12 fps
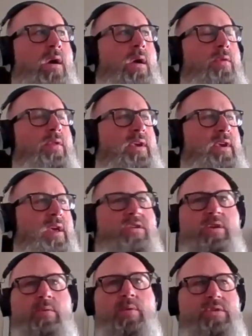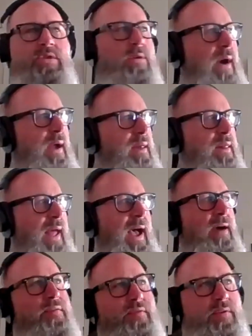the kitchen was to my
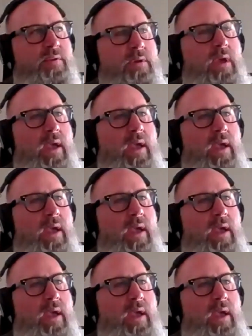left,